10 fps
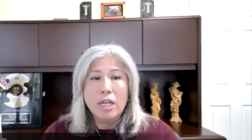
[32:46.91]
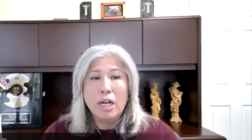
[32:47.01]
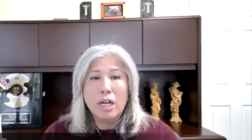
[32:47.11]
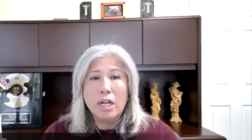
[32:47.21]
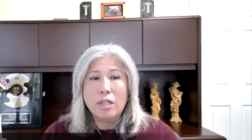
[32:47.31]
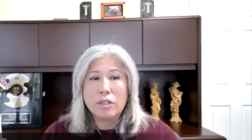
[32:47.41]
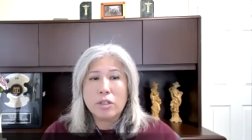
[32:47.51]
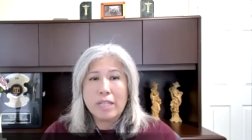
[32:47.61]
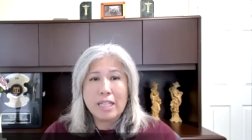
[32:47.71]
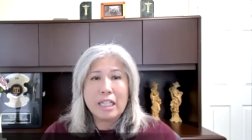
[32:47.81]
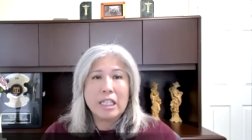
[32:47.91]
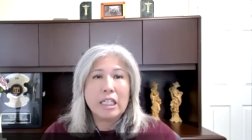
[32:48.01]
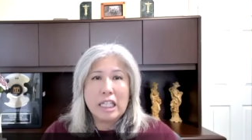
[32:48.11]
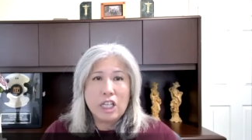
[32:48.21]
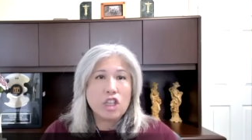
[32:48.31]
Uh, so that's going to
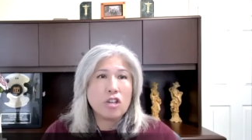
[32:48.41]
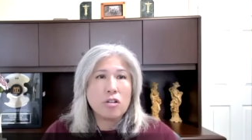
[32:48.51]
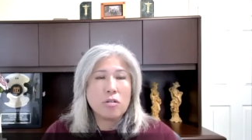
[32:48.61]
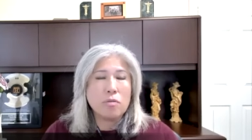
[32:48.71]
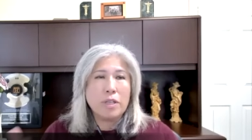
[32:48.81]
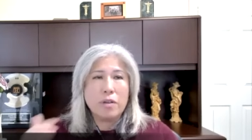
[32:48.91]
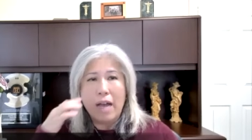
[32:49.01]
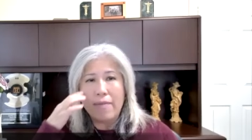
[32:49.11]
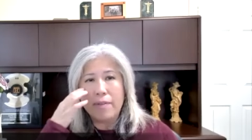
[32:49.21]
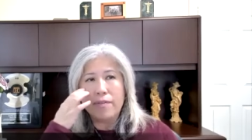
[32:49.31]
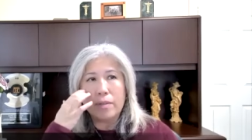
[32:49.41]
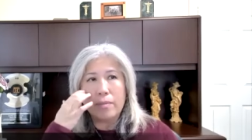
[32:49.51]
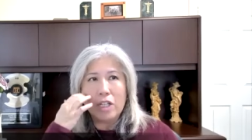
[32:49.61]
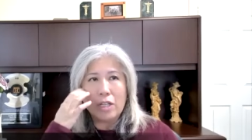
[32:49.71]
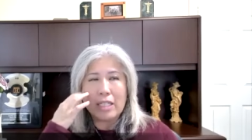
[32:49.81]
lead to when you have
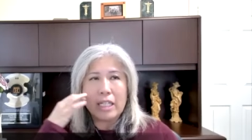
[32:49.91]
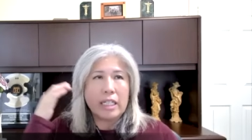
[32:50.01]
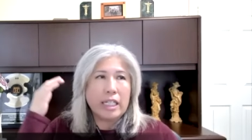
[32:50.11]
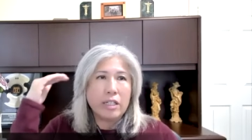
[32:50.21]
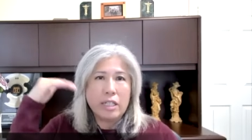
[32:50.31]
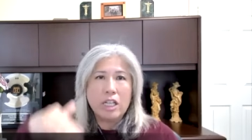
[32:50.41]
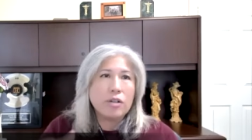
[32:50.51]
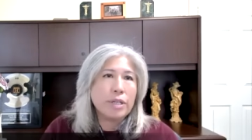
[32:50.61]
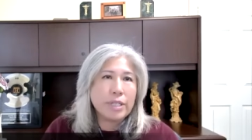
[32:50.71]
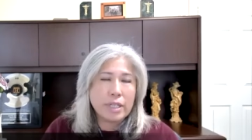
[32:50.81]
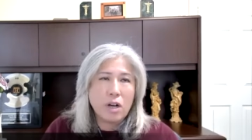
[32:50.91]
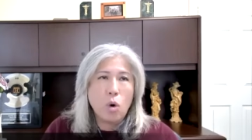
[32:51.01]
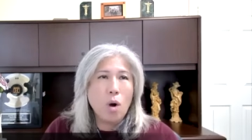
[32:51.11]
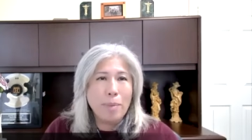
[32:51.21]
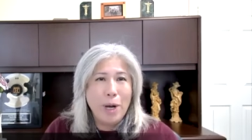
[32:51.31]
inflammation, that's going to lead to decreased
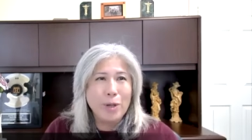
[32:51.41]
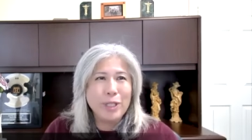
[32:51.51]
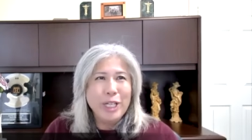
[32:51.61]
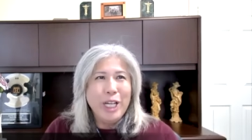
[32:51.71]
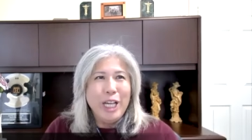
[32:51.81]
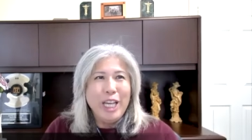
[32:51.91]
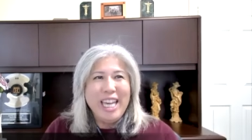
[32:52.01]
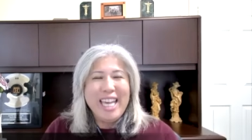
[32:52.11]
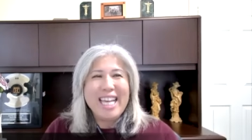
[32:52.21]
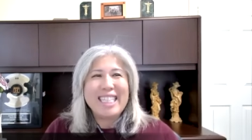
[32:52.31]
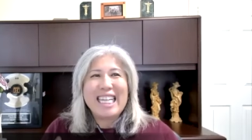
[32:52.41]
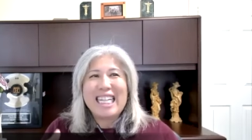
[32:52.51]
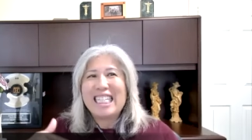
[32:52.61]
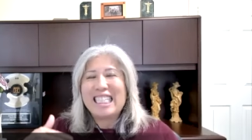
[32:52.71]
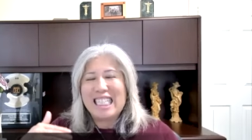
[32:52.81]
hormone and
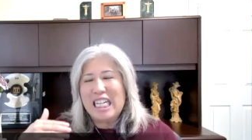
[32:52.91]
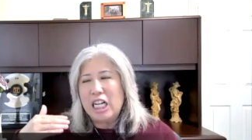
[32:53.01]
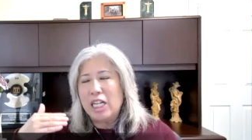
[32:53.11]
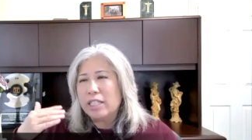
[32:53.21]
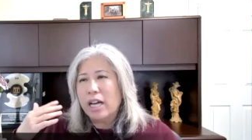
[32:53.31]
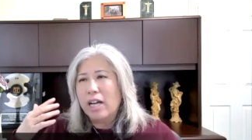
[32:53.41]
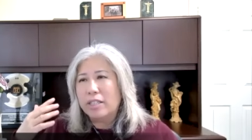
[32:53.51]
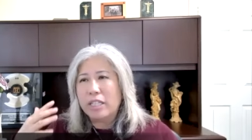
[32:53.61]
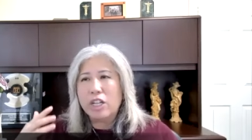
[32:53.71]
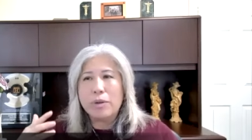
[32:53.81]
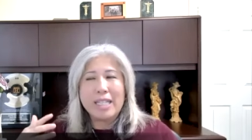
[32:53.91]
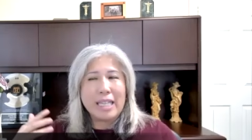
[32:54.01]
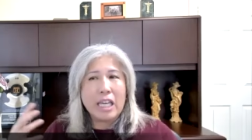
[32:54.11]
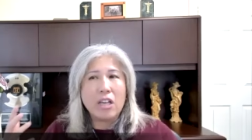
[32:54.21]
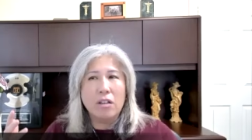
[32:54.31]
decrease uh, uh, decrease
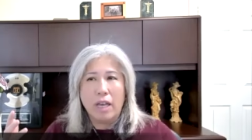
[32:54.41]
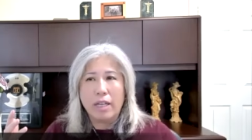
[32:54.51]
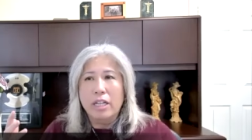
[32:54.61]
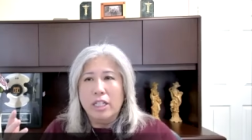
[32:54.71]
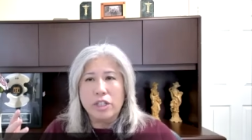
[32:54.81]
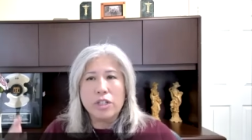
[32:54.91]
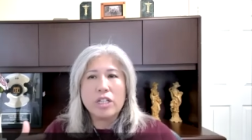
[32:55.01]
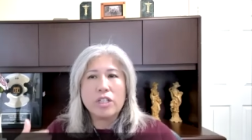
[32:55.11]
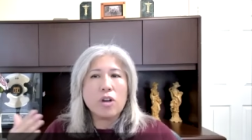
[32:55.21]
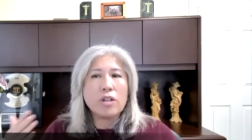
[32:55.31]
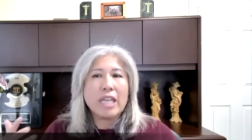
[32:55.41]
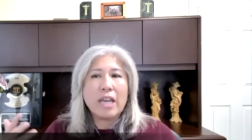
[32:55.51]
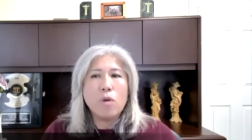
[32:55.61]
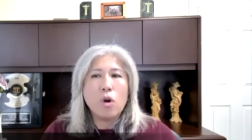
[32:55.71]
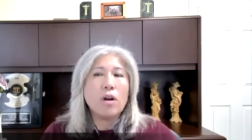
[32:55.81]
healing. So you're gonna start
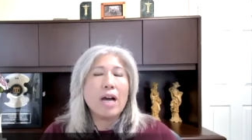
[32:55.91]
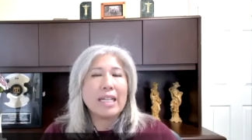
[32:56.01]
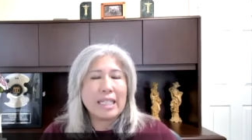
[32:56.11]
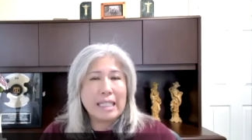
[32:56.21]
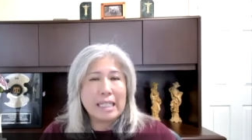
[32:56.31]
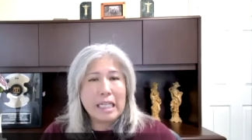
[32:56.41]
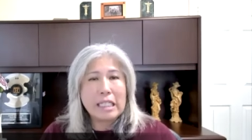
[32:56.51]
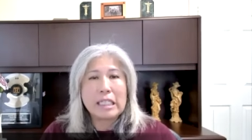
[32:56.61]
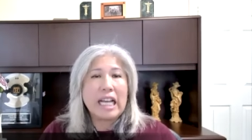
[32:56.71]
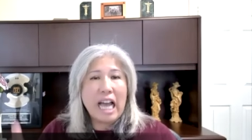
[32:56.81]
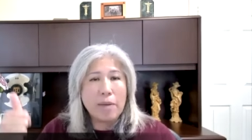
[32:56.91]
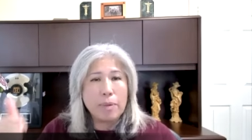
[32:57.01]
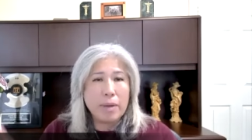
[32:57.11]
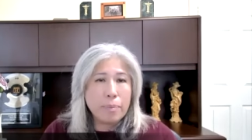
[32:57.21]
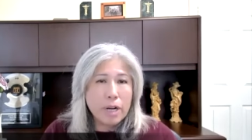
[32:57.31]
seeing more chronic diseases like high
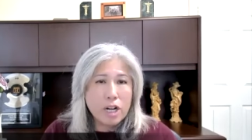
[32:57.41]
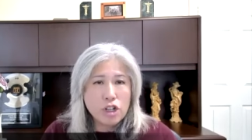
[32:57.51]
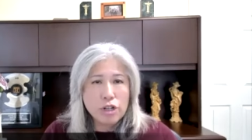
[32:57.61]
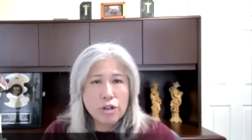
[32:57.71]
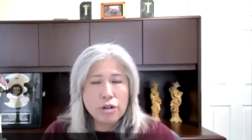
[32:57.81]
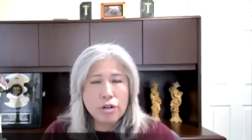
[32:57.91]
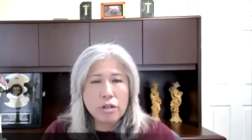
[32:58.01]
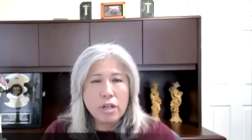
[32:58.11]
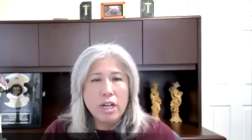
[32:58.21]
blood pressure.